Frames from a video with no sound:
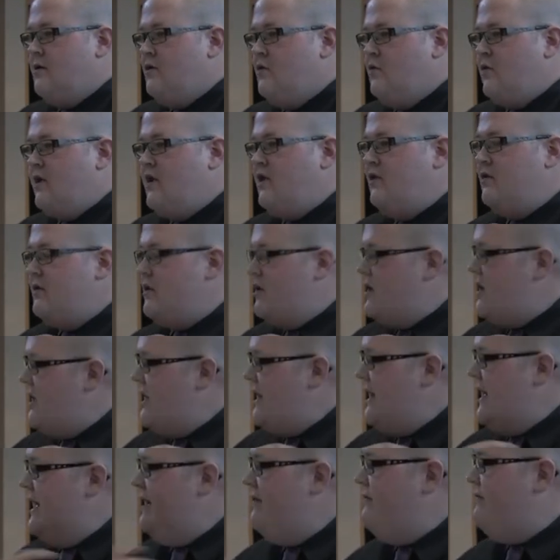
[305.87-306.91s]
When
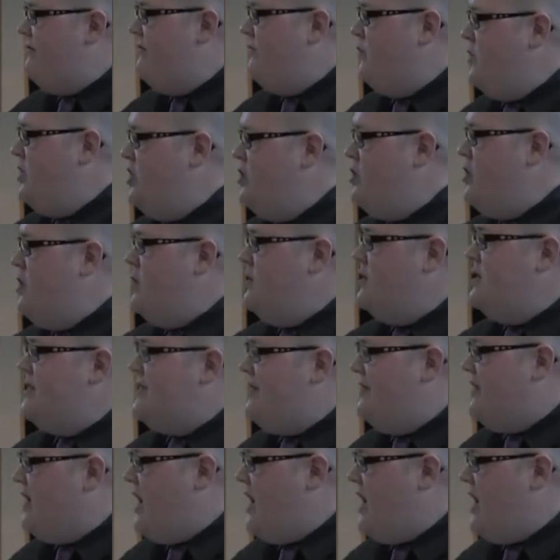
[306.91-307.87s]
you go out into the